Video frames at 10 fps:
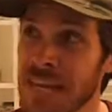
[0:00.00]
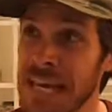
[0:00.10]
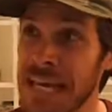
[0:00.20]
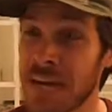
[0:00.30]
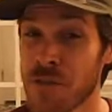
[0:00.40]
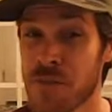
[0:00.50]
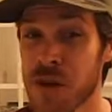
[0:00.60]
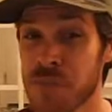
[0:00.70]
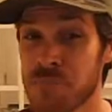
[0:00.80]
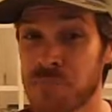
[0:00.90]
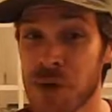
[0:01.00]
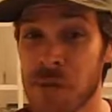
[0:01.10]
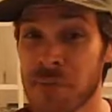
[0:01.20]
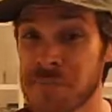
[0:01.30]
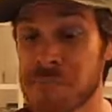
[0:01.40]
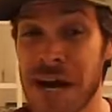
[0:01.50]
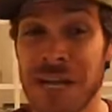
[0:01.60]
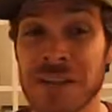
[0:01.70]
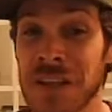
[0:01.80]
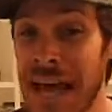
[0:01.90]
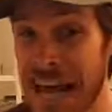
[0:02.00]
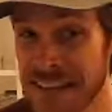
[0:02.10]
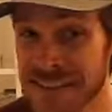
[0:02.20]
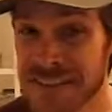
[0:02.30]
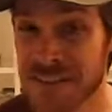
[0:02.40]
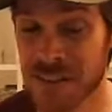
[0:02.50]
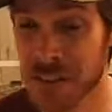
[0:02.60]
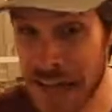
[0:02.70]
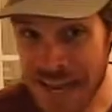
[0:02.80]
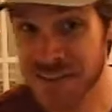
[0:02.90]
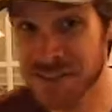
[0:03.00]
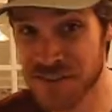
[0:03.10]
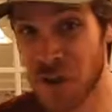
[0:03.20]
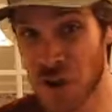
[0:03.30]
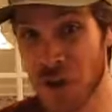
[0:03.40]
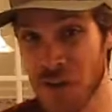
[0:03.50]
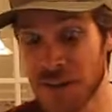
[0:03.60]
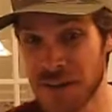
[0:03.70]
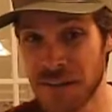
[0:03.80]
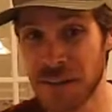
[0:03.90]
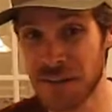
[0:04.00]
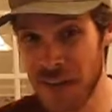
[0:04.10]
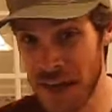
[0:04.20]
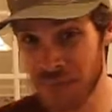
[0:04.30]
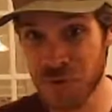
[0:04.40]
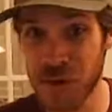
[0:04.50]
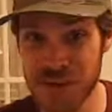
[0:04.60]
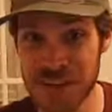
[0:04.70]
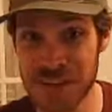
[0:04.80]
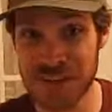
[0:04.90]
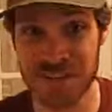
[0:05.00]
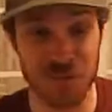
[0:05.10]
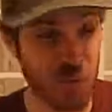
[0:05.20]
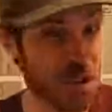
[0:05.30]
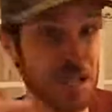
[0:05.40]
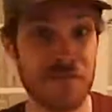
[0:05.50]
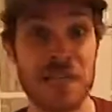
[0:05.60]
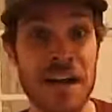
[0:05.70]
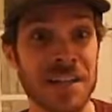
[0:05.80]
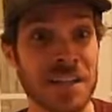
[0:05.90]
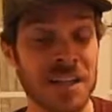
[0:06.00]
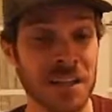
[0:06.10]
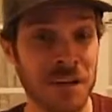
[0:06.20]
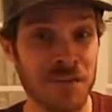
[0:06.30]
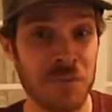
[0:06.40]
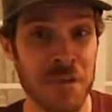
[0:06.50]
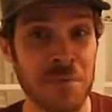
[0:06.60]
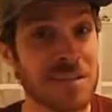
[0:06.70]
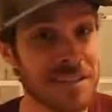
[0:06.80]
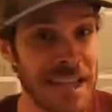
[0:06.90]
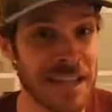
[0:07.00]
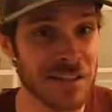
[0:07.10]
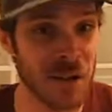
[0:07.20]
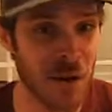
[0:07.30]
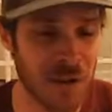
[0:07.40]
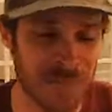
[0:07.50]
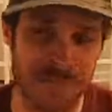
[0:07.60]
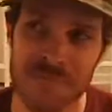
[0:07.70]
I think probably the last song in that process to really finally click for me was Dance Hall.